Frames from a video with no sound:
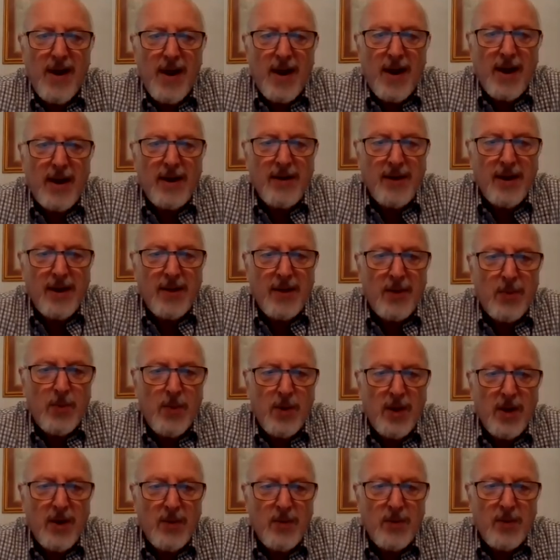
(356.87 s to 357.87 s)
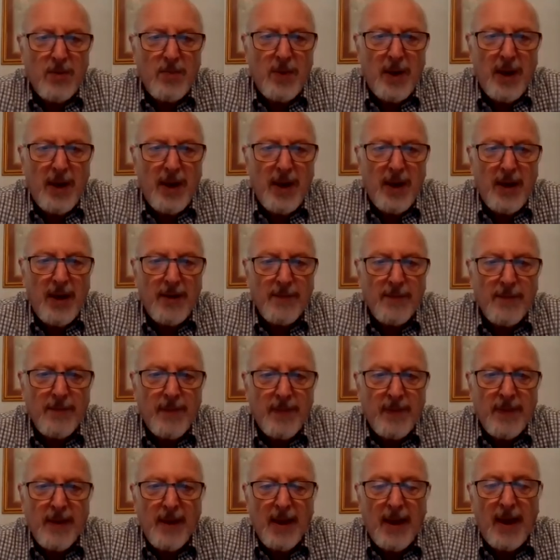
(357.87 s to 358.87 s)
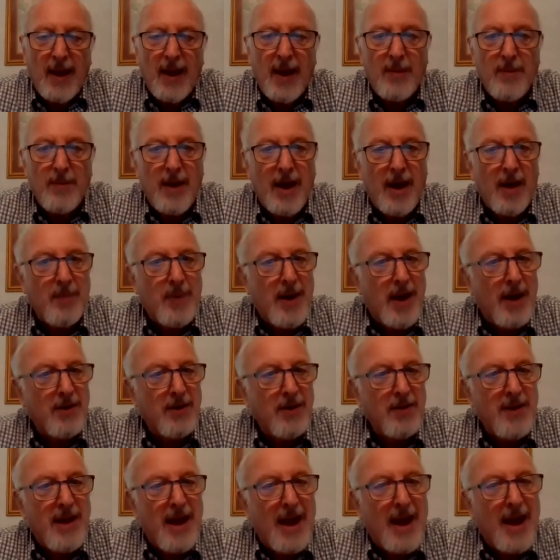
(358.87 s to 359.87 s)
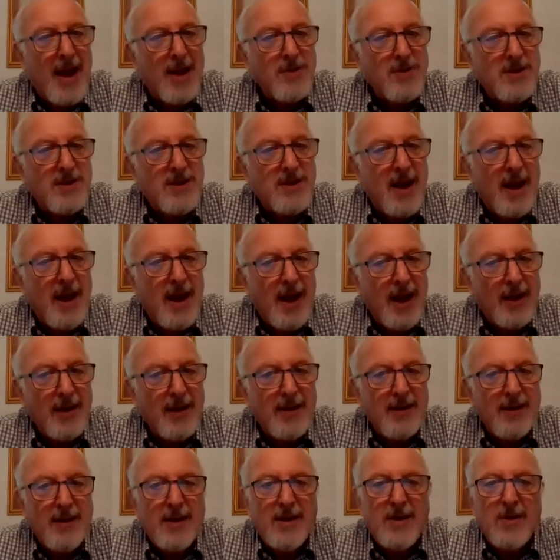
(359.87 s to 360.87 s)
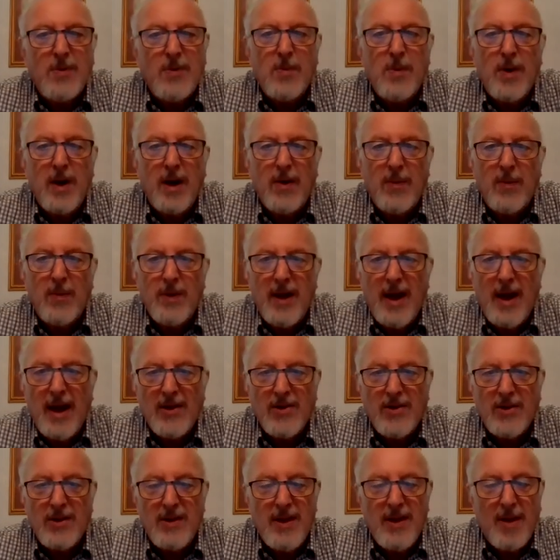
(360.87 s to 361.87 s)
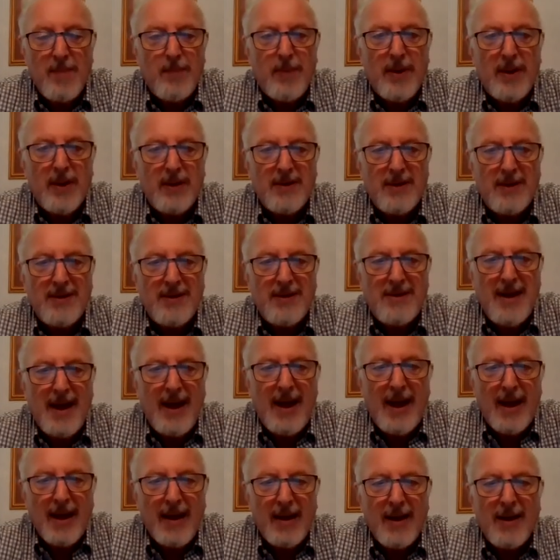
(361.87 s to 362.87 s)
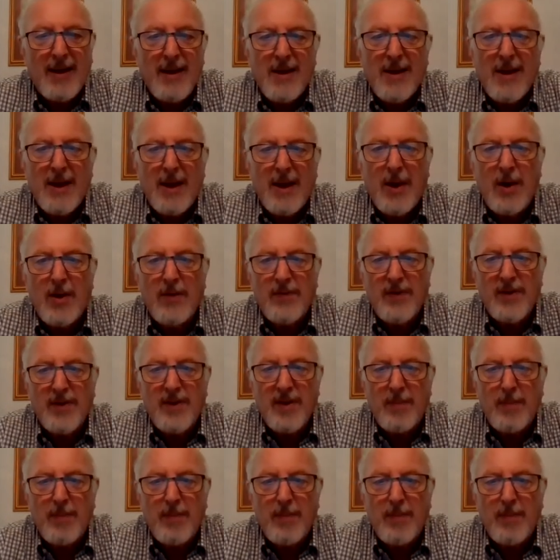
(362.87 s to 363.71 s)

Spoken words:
Another one would be, how about on the outside, where they built a deck over the